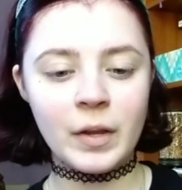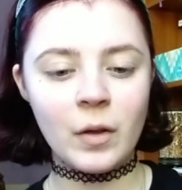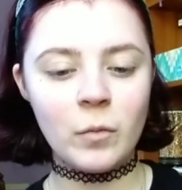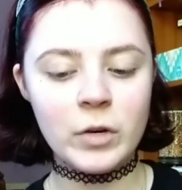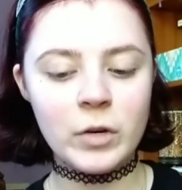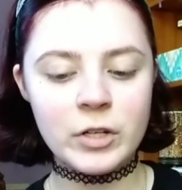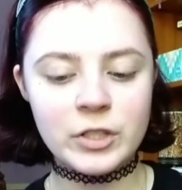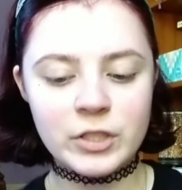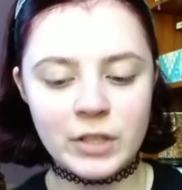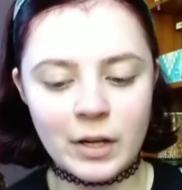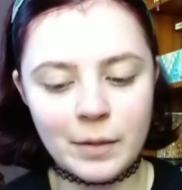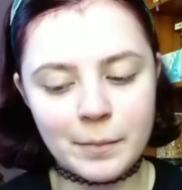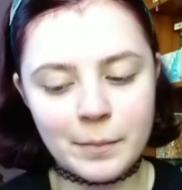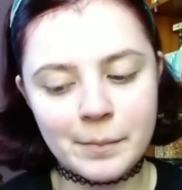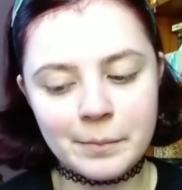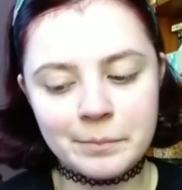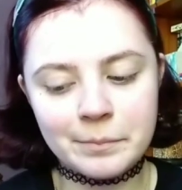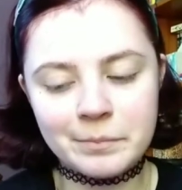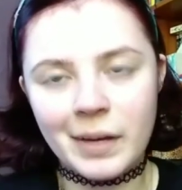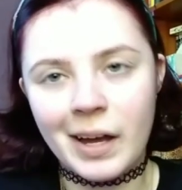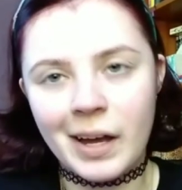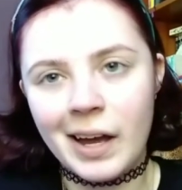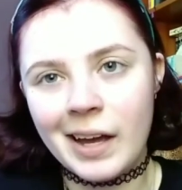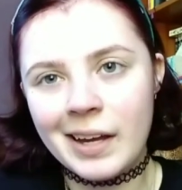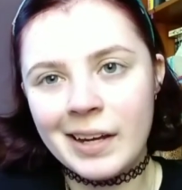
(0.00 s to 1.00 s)
which
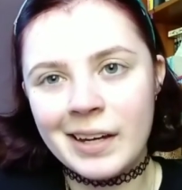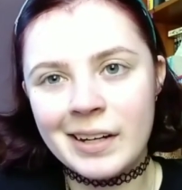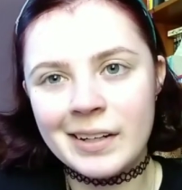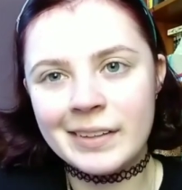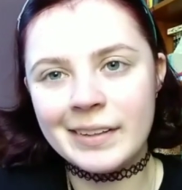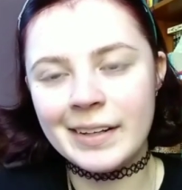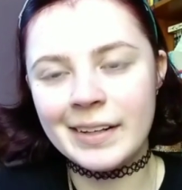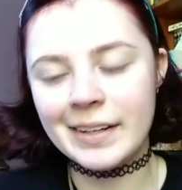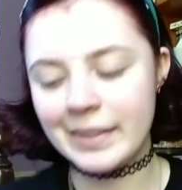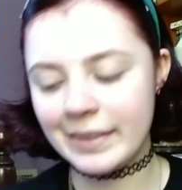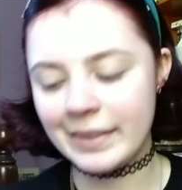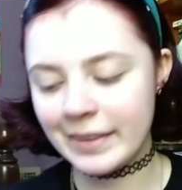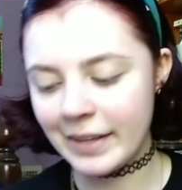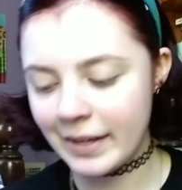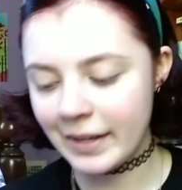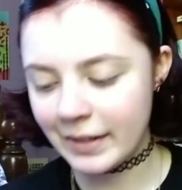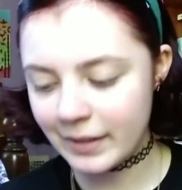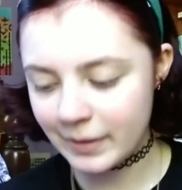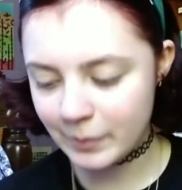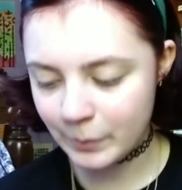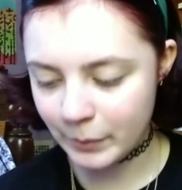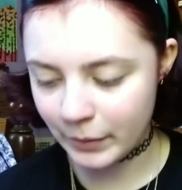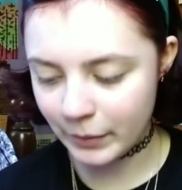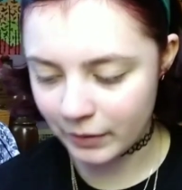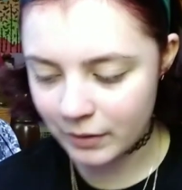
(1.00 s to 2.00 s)
I kind of like that,
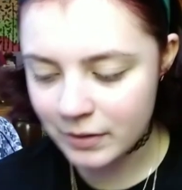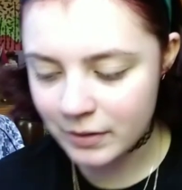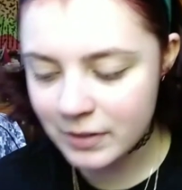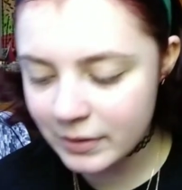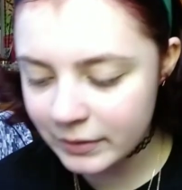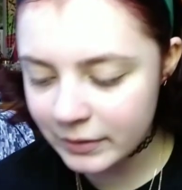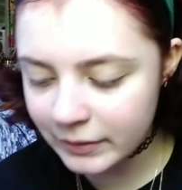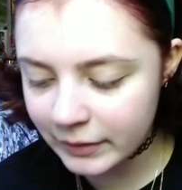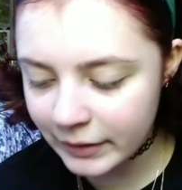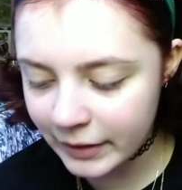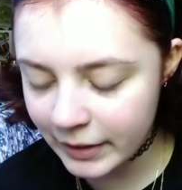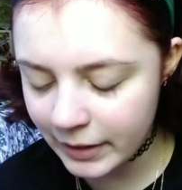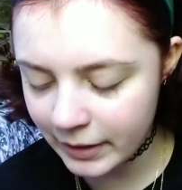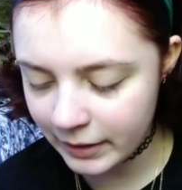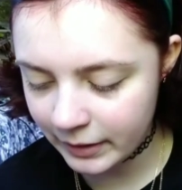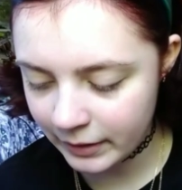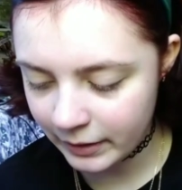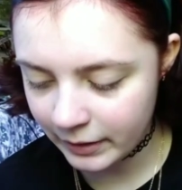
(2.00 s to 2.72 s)
personally.